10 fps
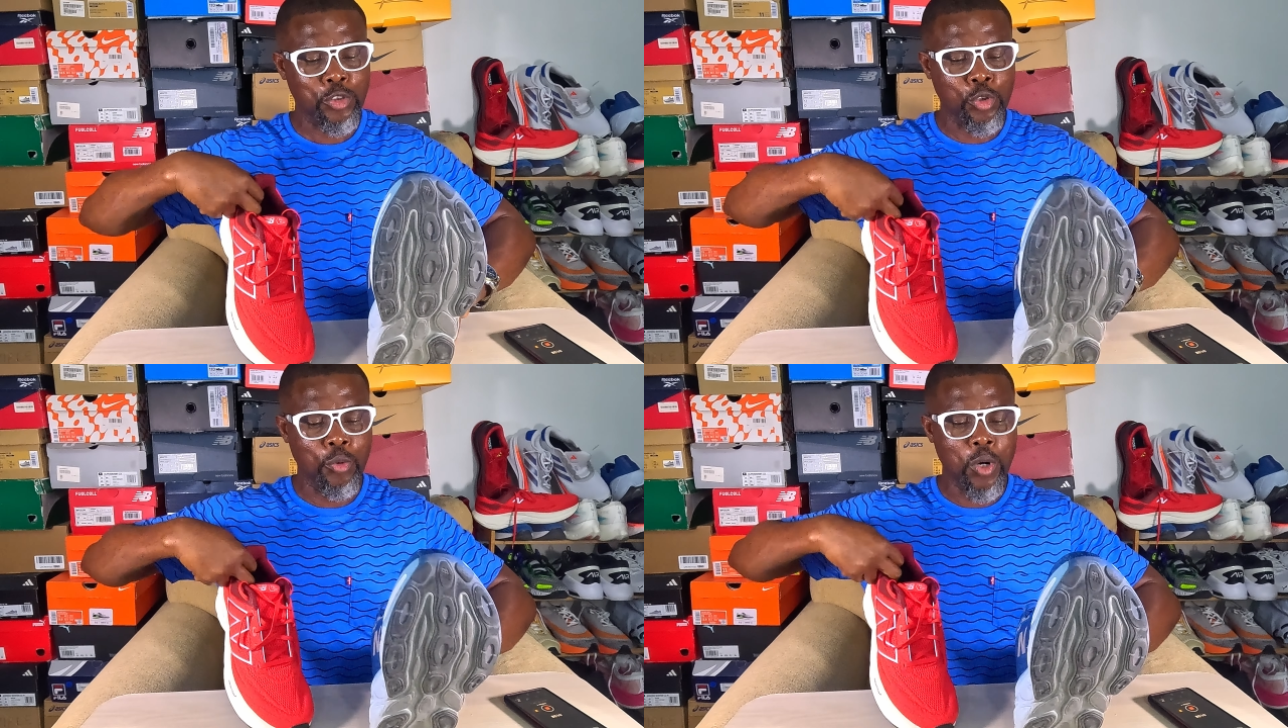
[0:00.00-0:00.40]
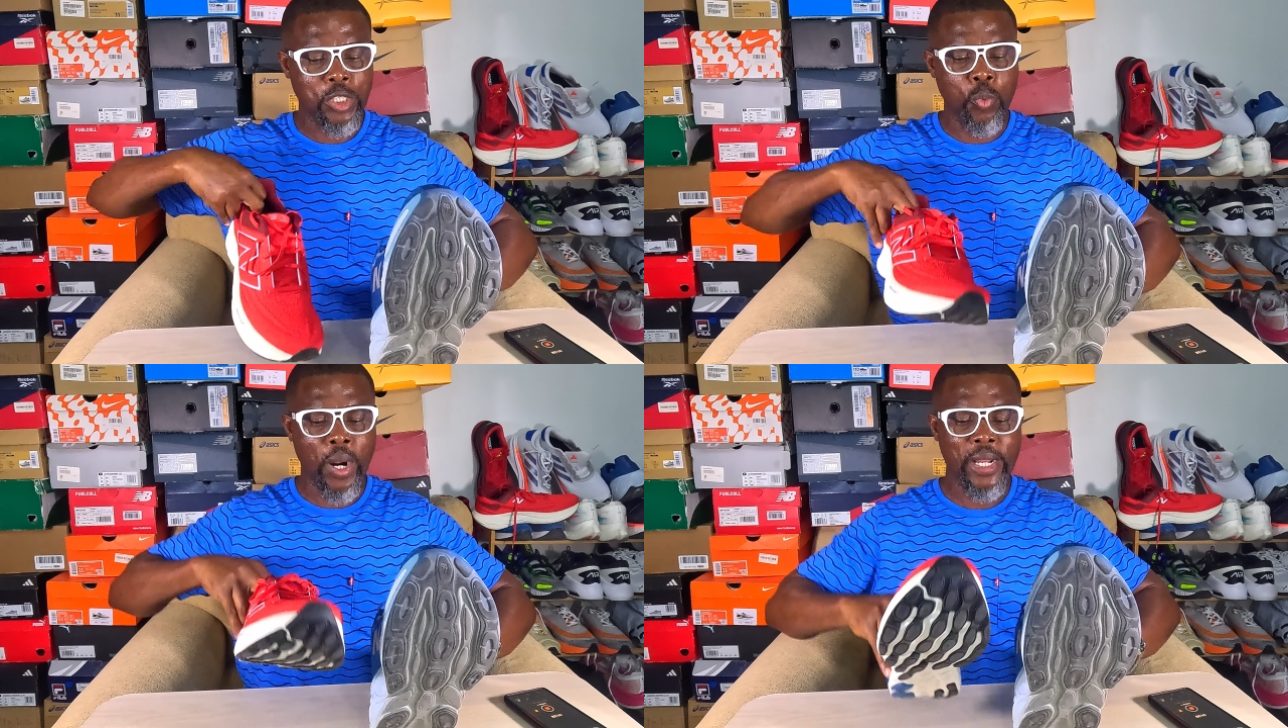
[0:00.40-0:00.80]
so
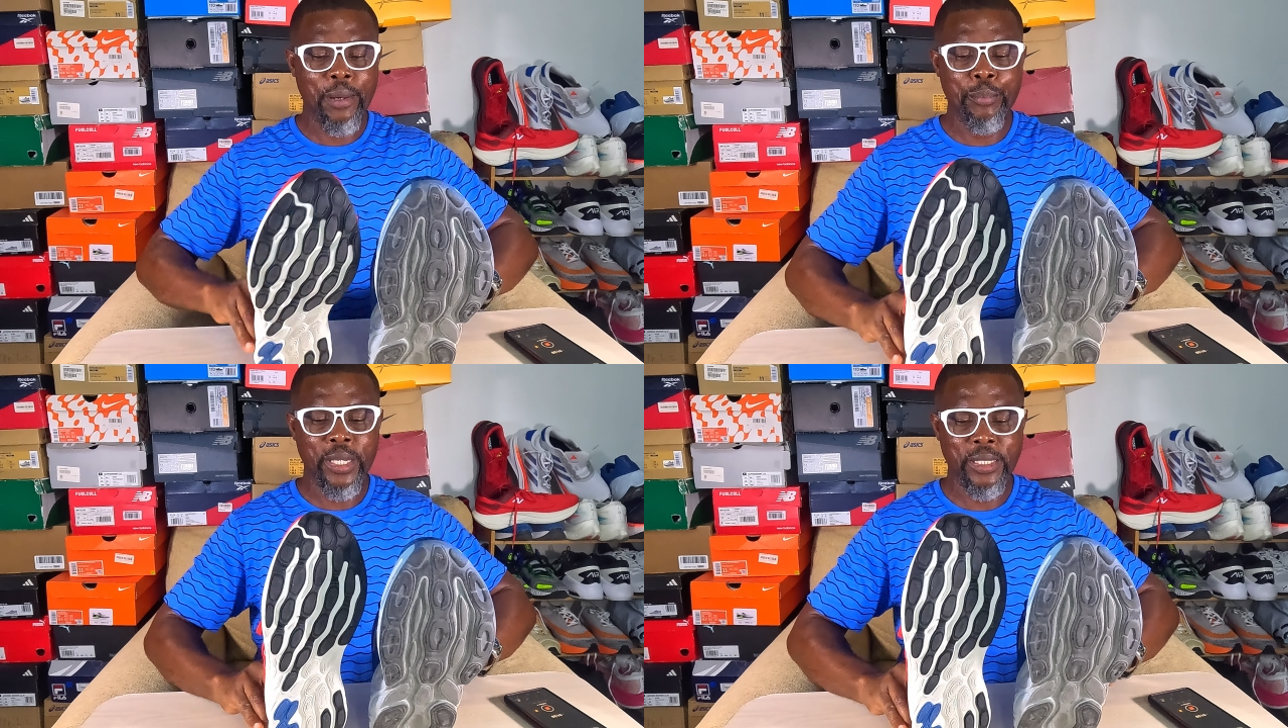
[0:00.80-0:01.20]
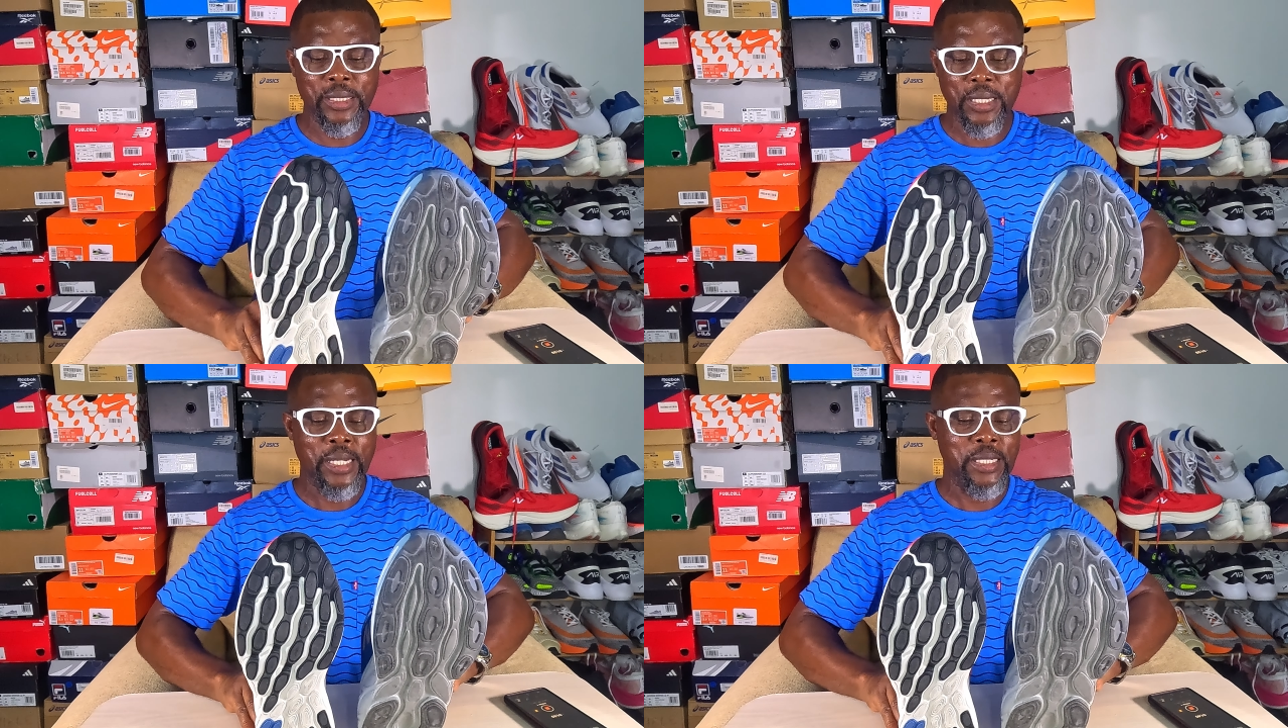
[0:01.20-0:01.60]
much wider
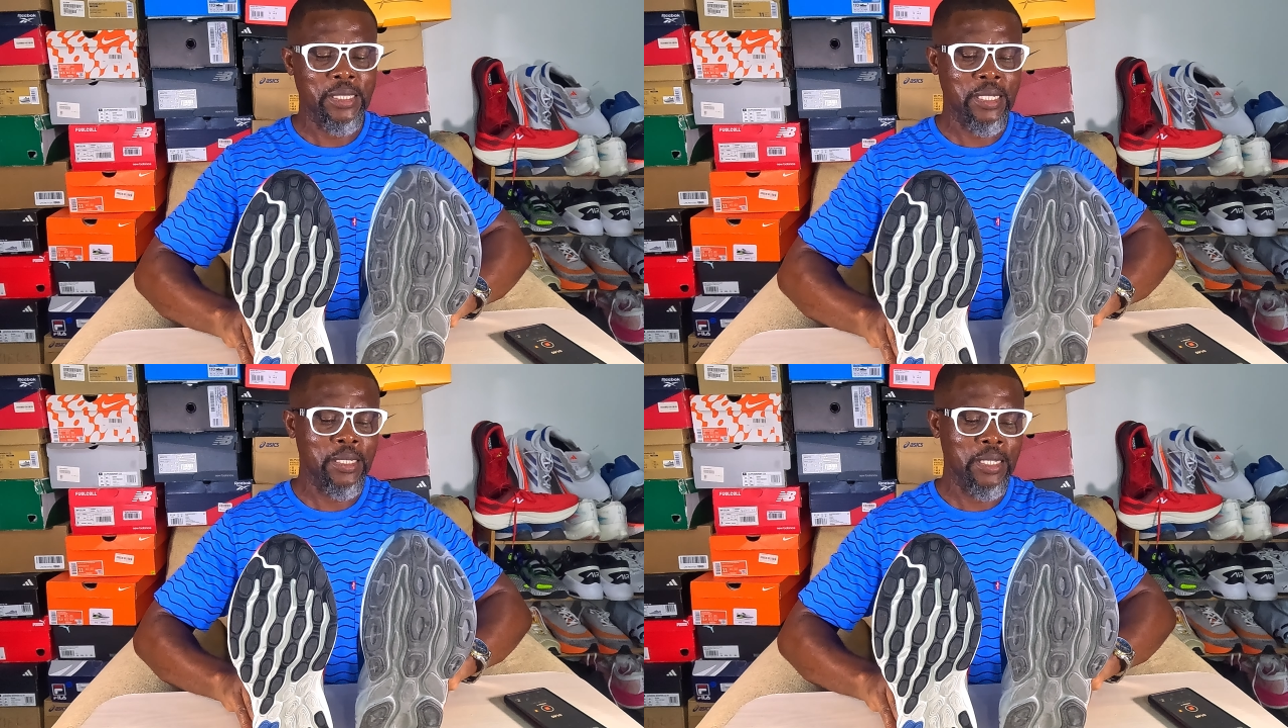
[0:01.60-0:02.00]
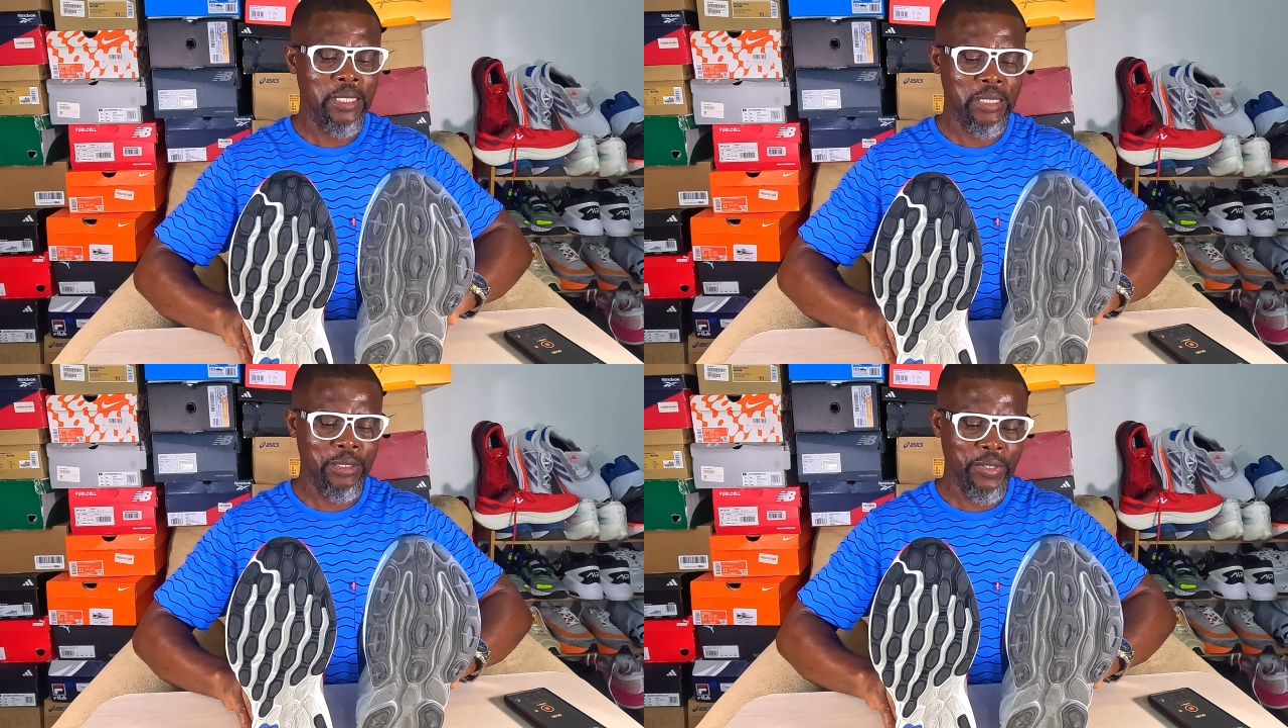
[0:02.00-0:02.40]
base than the
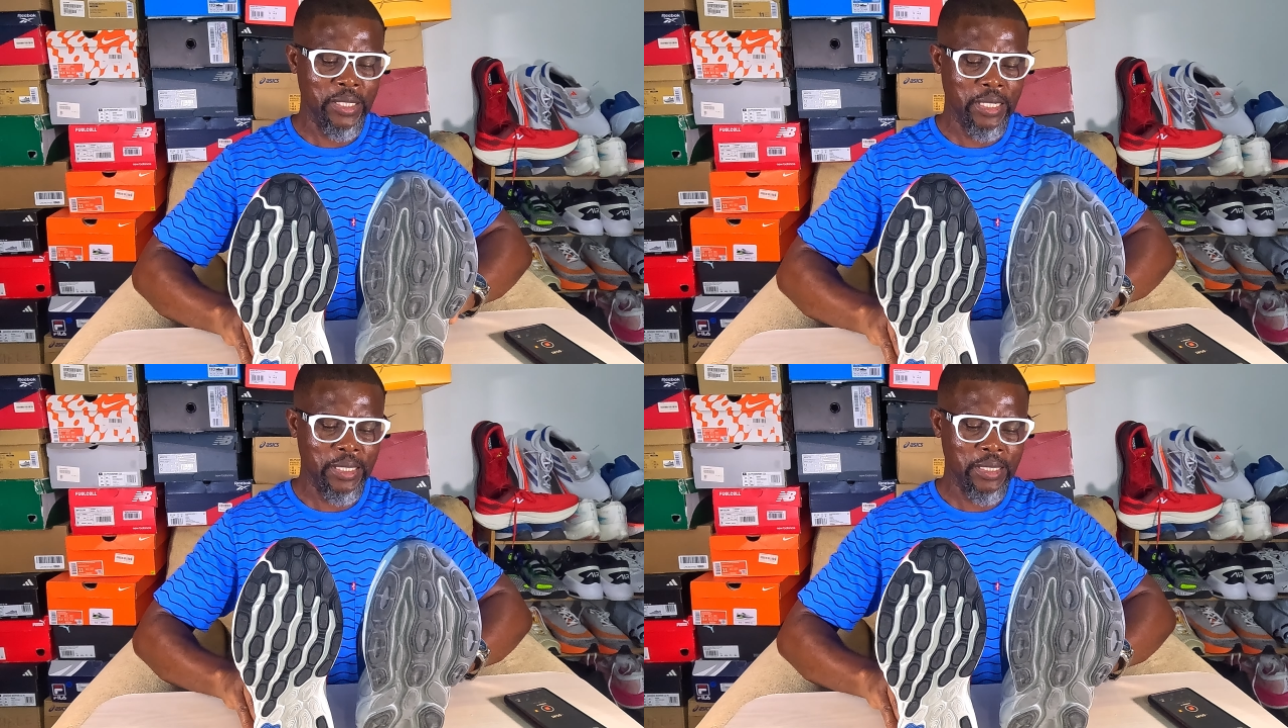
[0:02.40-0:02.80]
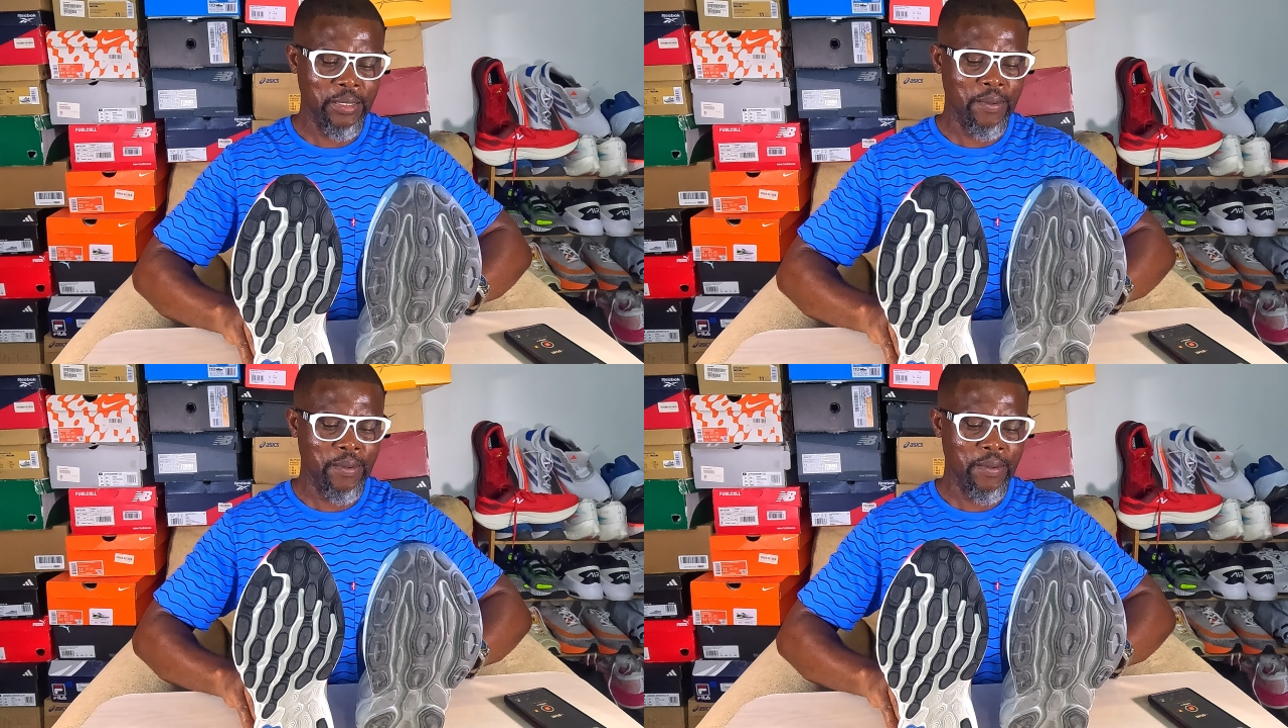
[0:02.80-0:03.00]
1080 V13.